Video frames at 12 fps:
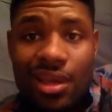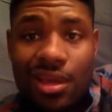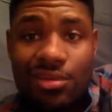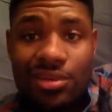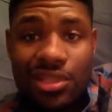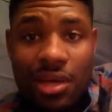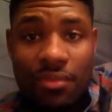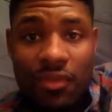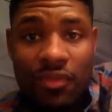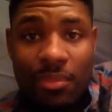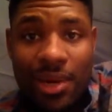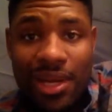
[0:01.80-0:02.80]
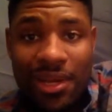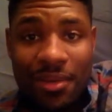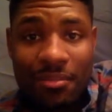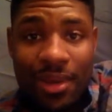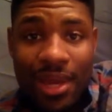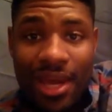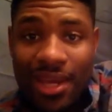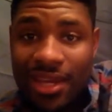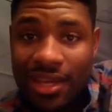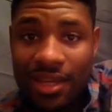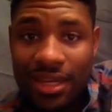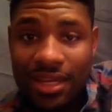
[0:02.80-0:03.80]
Hey, what's up, everybody? I'm back.
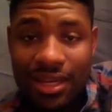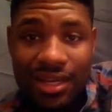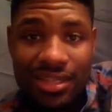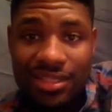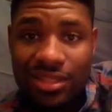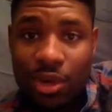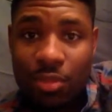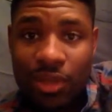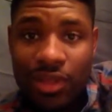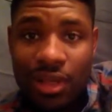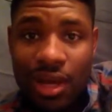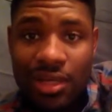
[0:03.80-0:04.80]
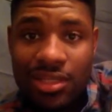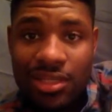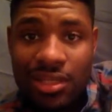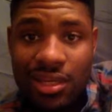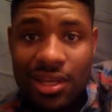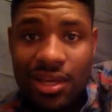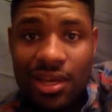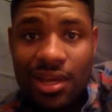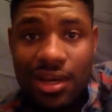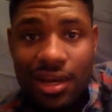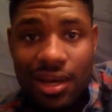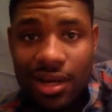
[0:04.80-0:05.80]
It's Open Thots.
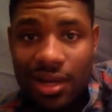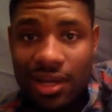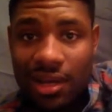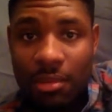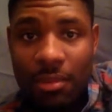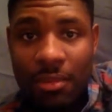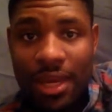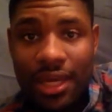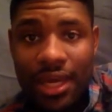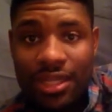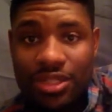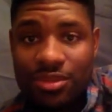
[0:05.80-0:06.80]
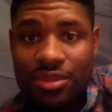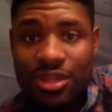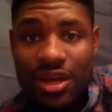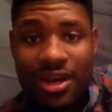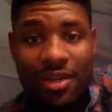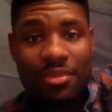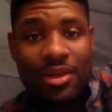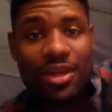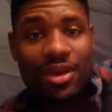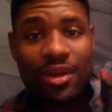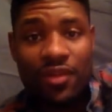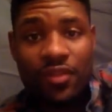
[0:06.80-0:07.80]
Coming back at you. Sorry I've been
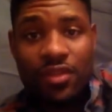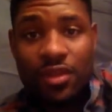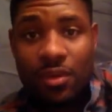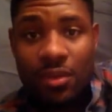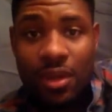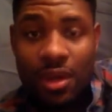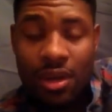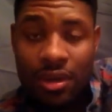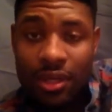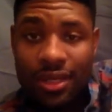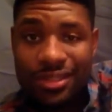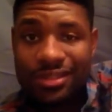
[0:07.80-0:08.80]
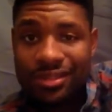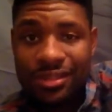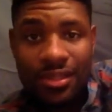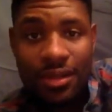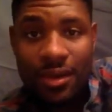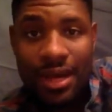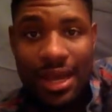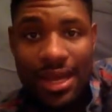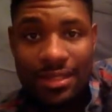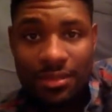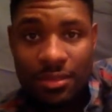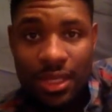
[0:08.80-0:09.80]
gone for so long. I
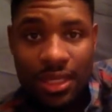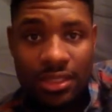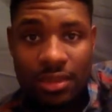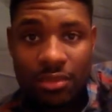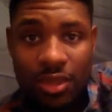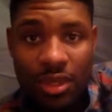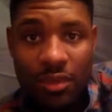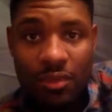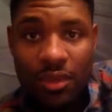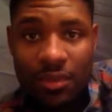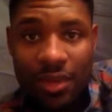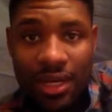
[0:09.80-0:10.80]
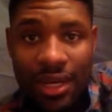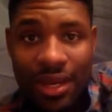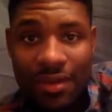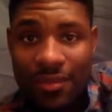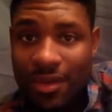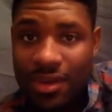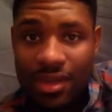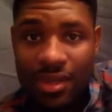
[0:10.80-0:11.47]
had some things I'm dealing with right now,